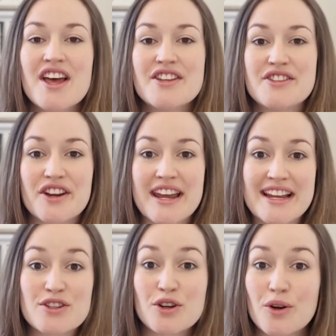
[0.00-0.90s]
So he
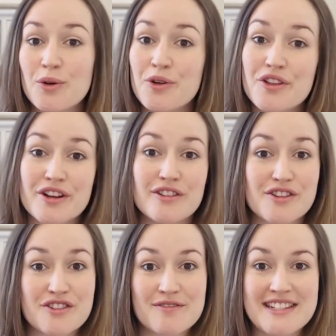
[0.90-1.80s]
took all the
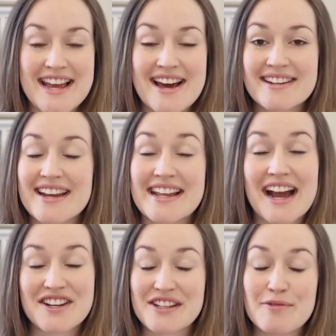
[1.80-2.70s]
colostrum down, and he
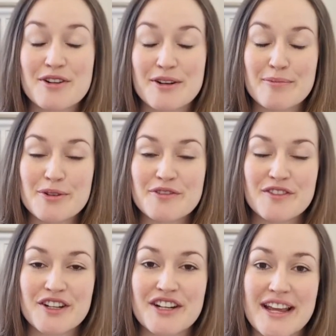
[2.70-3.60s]
actually wanted more
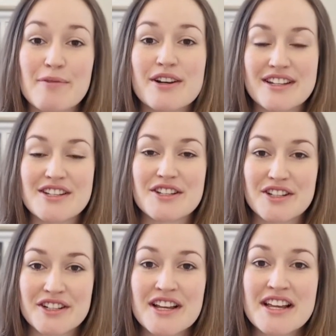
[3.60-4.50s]
food. He wanted
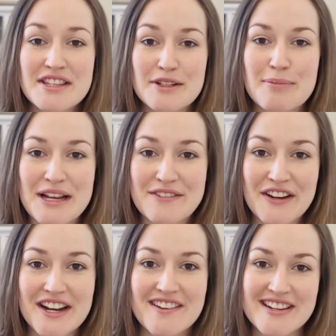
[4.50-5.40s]
to still
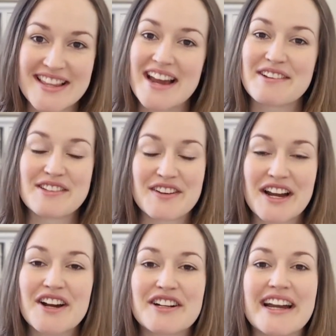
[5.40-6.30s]
breastfeed after that. He was very
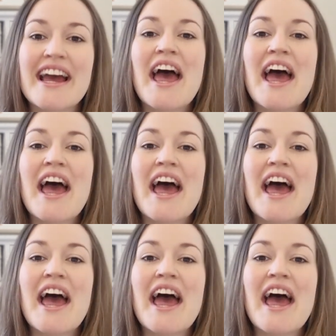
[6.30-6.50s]
hungry.